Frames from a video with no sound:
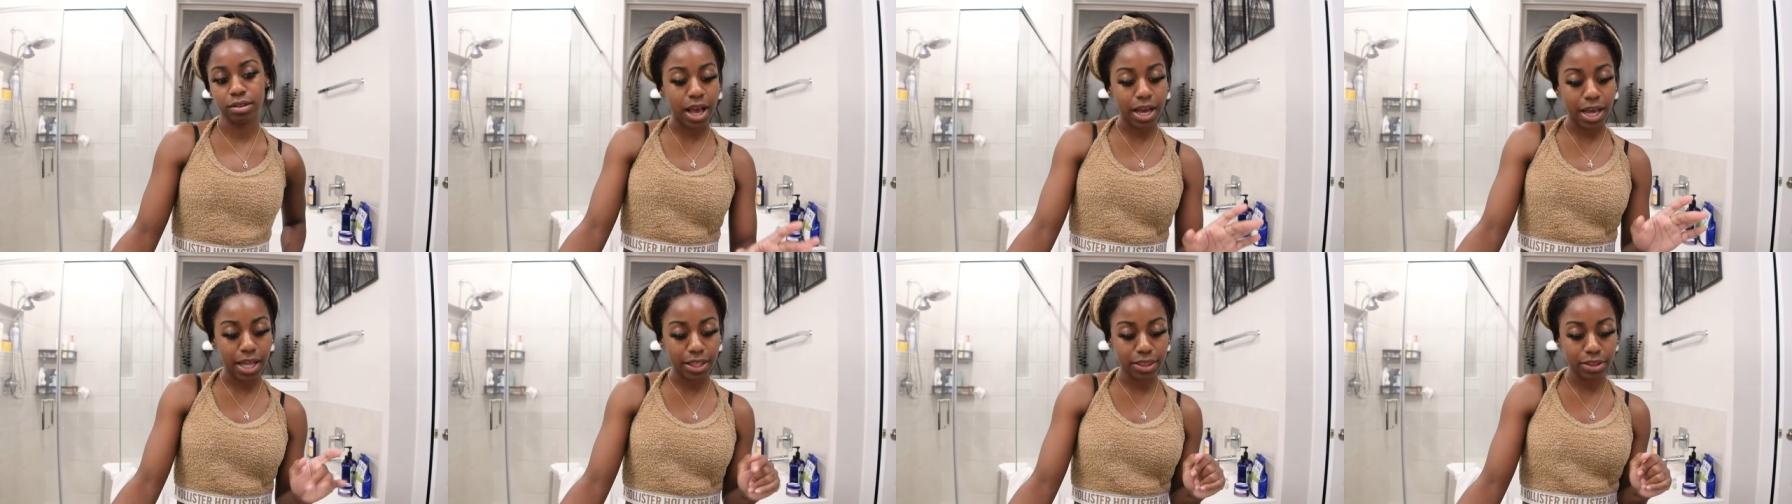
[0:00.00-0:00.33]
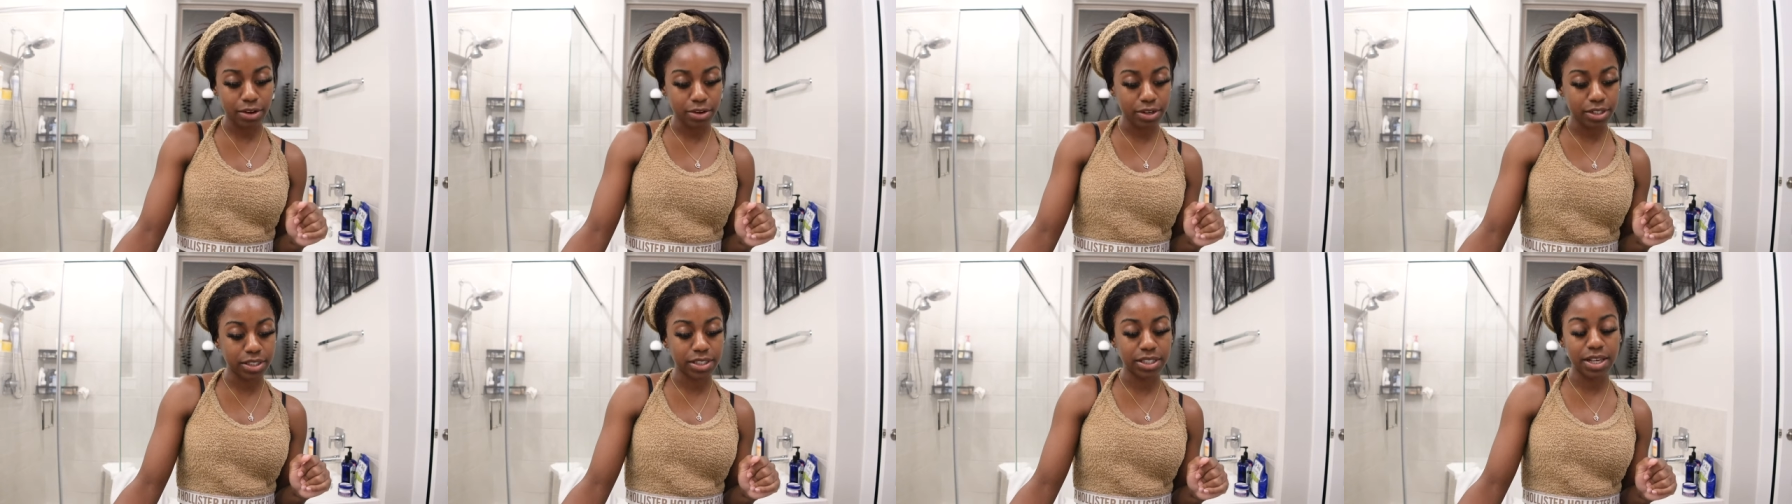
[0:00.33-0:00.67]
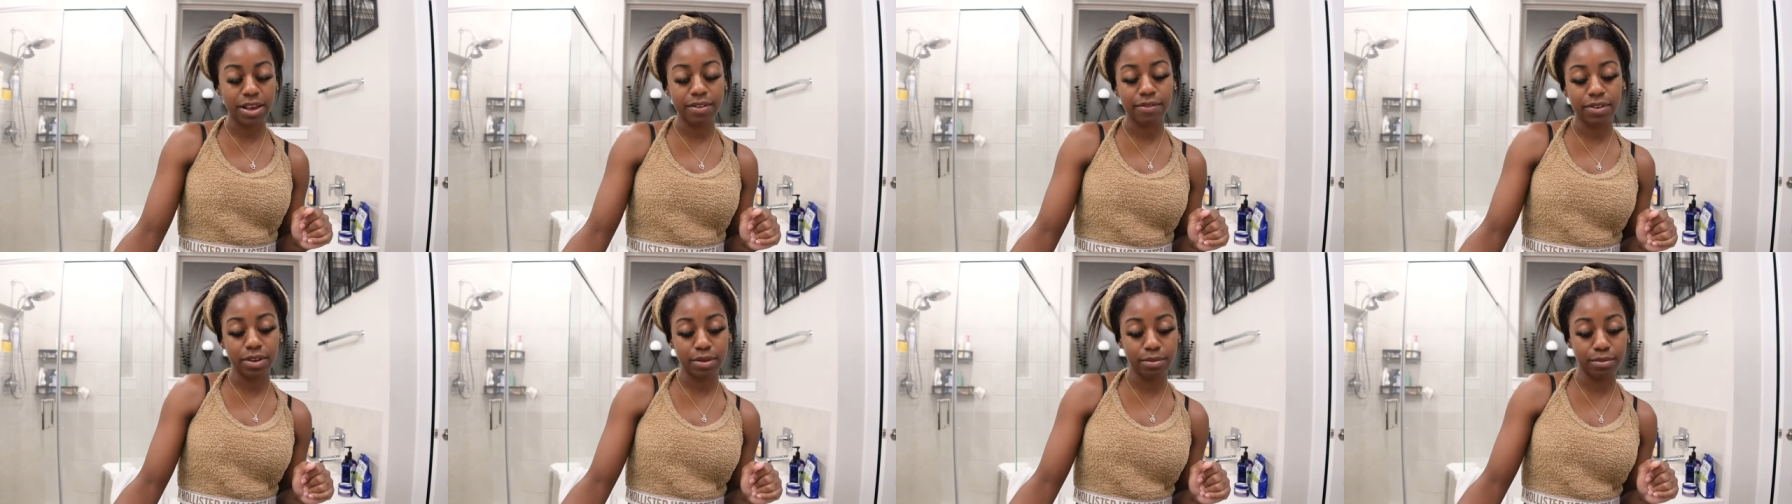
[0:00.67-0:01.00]
I got
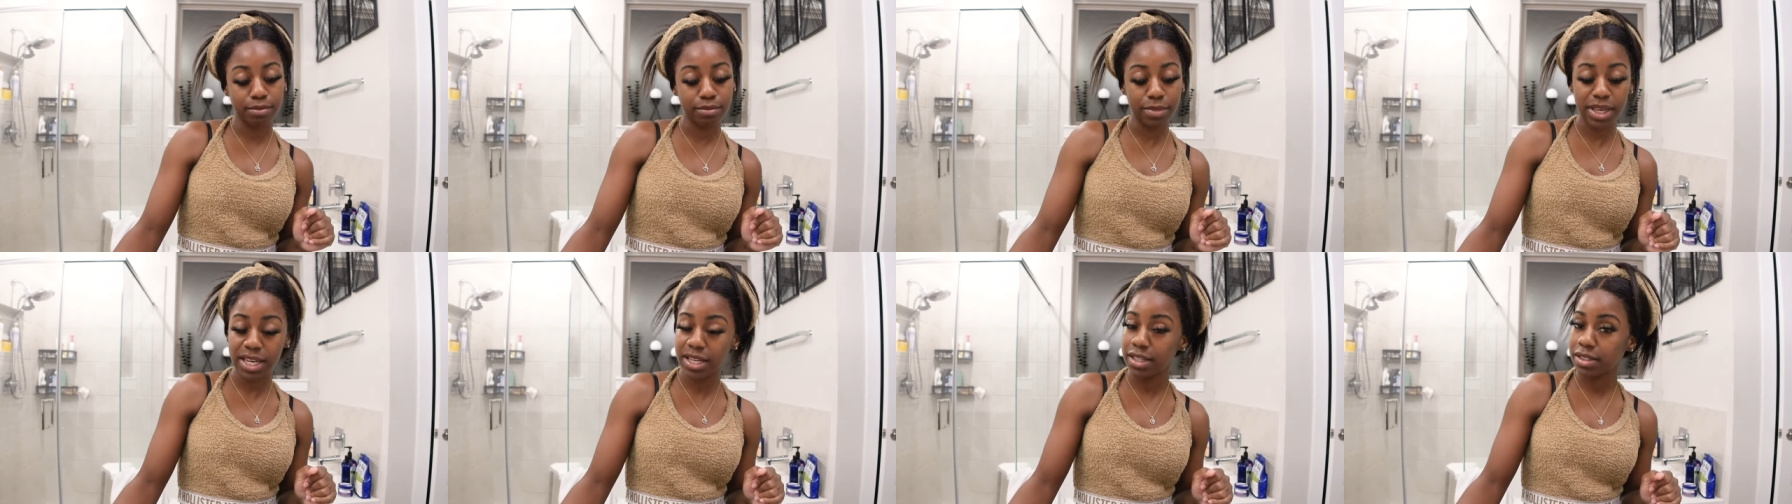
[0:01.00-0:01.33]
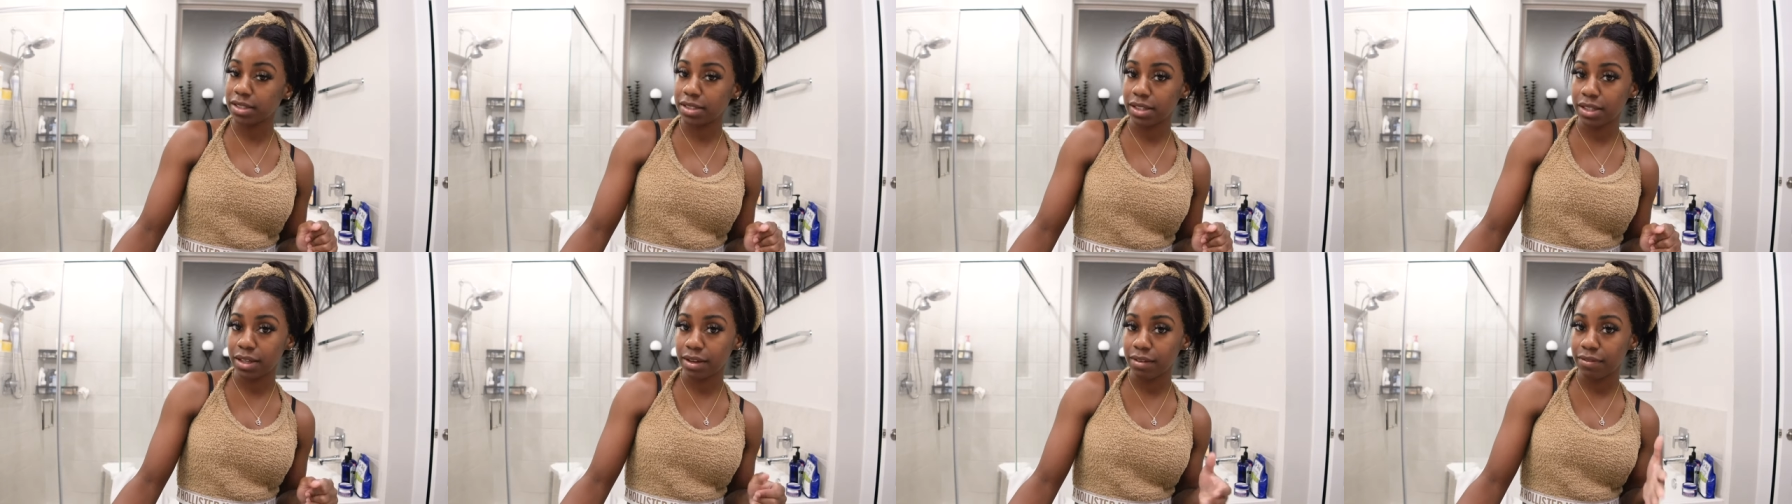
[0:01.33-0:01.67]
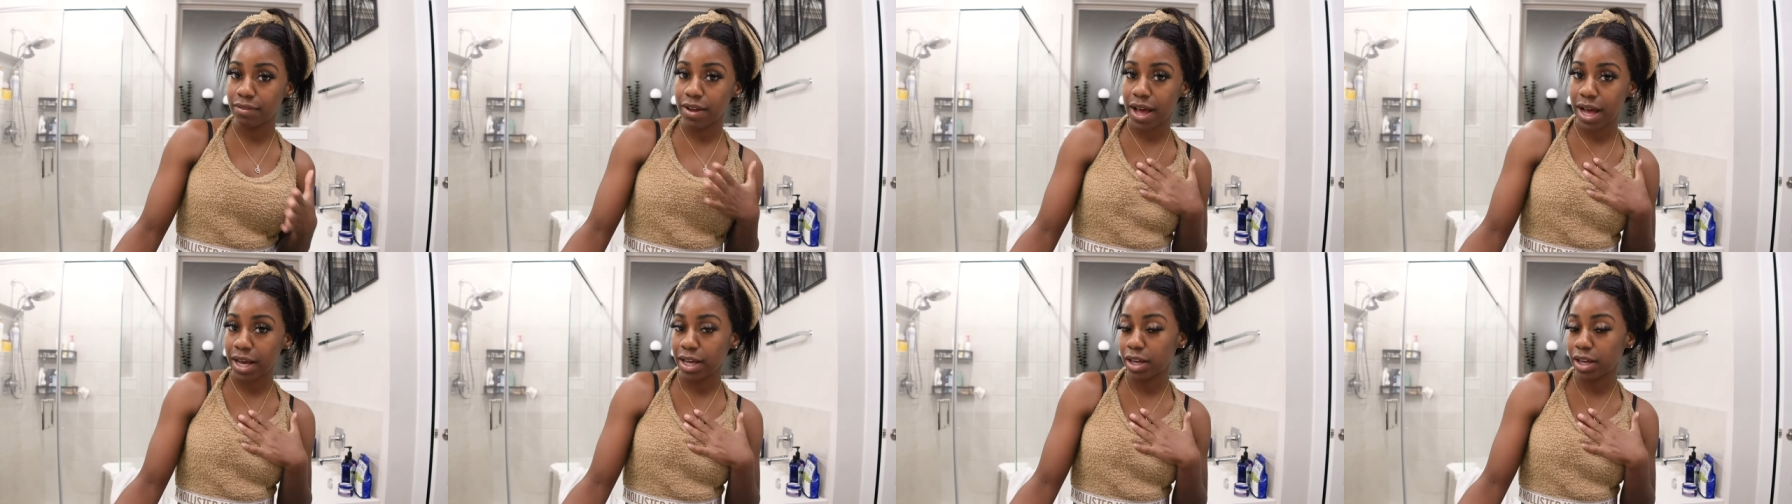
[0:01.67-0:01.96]
37 minutes left.